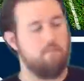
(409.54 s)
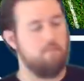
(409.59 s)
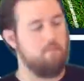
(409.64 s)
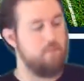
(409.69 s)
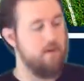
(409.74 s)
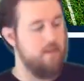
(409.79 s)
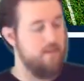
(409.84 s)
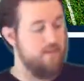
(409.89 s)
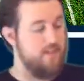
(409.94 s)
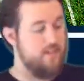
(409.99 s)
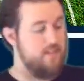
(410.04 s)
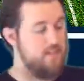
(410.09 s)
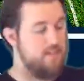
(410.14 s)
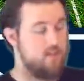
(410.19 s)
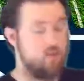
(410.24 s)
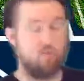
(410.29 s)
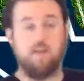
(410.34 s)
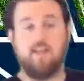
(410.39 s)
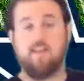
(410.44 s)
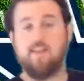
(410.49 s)
but these
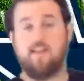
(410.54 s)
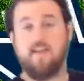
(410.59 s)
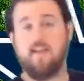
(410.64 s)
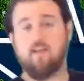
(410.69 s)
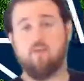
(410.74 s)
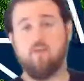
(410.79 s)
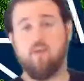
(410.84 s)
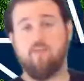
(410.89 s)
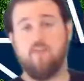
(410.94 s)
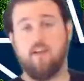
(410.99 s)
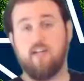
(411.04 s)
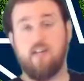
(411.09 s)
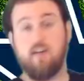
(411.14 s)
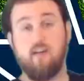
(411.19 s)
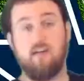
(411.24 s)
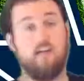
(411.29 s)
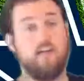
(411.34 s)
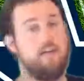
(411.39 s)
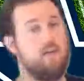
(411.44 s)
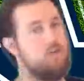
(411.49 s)
three things over here
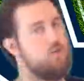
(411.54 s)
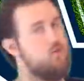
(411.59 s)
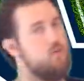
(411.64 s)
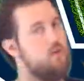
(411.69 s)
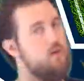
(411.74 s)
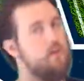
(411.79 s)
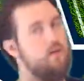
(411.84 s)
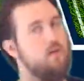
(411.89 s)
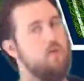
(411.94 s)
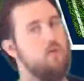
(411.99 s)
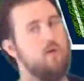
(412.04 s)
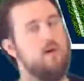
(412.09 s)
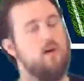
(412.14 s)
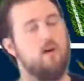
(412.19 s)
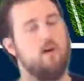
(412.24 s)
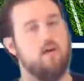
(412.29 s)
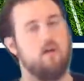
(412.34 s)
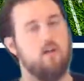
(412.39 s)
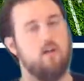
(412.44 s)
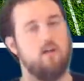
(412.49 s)
he does really
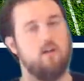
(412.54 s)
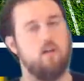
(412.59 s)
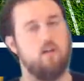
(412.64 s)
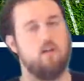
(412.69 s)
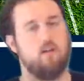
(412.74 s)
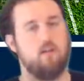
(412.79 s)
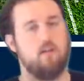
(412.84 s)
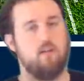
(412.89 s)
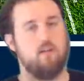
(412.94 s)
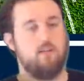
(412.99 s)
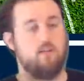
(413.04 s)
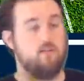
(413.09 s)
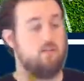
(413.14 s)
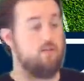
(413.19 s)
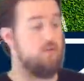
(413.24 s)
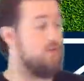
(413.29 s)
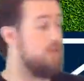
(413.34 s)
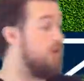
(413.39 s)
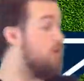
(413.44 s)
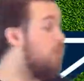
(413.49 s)
well.
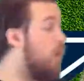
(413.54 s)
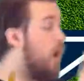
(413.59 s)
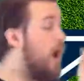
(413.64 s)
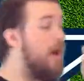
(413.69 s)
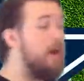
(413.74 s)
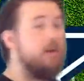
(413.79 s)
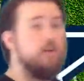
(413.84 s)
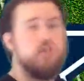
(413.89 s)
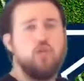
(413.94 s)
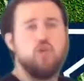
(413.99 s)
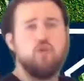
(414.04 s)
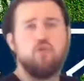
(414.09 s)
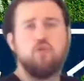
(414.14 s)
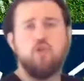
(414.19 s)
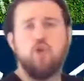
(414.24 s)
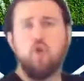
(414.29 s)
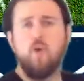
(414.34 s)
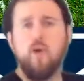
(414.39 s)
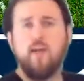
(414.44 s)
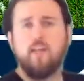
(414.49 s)
Then why aren't you
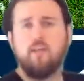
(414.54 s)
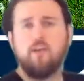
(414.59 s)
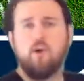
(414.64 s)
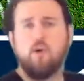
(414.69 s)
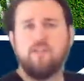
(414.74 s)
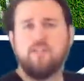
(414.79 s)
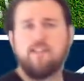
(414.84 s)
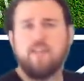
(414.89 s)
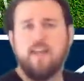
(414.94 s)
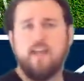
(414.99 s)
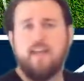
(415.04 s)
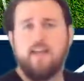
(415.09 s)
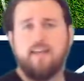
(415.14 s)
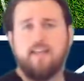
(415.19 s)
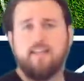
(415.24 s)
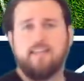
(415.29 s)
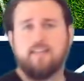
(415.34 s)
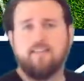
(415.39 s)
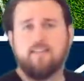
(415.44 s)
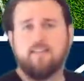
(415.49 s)
doing those
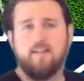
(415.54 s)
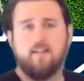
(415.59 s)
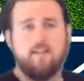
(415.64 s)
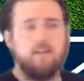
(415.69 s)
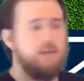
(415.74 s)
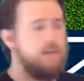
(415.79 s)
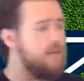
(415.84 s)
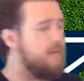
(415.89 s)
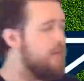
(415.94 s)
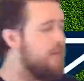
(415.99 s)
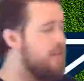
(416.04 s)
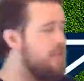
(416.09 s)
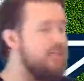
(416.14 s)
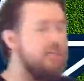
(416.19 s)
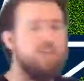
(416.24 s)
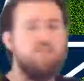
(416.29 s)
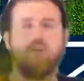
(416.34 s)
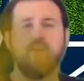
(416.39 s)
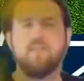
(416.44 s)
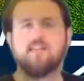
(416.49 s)
things?
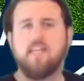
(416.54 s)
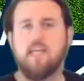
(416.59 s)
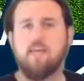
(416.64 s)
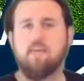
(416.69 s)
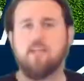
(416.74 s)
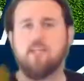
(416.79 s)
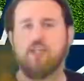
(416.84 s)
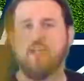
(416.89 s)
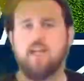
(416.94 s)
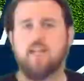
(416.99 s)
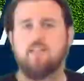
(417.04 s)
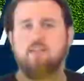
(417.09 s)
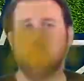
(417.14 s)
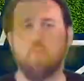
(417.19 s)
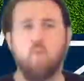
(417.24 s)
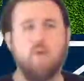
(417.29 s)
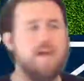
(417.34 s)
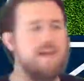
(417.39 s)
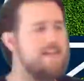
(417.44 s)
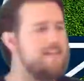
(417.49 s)
Give your team a chance to
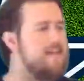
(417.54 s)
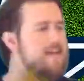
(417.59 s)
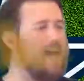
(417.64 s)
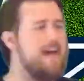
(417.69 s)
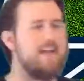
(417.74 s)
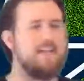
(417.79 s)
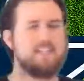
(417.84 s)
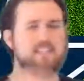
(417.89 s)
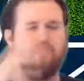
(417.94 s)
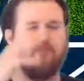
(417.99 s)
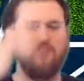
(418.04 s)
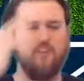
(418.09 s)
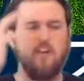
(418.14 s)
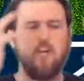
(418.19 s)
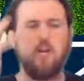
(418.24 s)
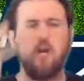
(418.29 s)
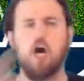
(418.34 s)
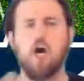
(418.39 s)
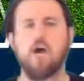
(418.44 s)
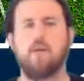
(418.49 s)
win. Dak is
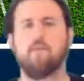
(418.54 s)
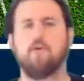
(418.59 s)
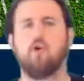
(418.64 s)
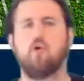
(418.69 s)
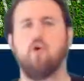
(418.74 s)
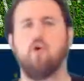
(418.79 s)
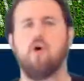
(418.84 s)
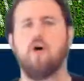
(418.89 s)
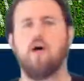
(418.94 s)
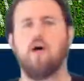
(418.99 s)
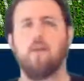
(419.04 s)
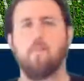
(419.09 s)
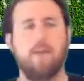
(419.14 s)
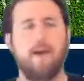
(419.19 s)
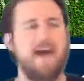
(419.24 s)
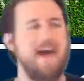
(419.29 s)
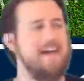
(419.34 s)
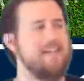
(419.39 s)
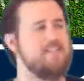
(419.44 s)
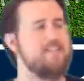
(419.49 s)
phenomenal
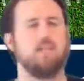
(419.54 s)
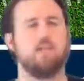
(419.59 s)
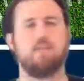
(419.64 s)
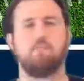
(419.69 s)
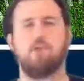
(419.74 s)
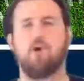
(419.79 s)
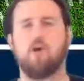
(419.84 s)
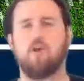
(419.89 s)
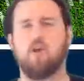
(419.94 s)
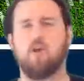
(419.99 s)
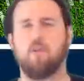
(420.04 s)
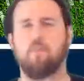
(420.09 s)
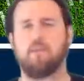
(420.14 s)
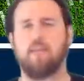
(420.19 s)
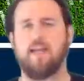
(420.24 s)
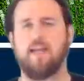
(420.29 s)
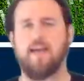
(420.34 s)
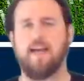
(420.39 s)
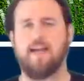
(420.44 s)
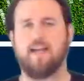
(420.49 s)
passing the ball on
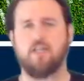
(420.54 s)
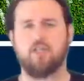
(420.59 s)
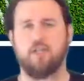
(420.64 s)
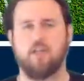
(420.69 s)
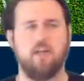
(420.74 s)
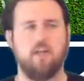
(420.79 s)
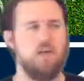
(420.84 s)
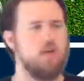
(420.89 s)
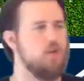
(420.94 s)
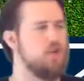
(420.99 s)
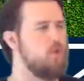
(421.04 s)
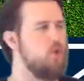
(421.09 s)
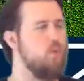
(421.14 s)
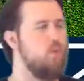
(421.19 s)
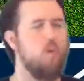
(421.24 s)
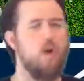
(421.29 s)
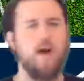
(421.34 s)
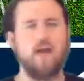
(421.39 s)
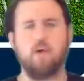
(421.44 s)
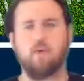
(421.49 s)
play action. So
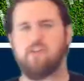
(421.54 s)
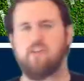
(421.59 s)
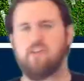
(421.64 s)
why were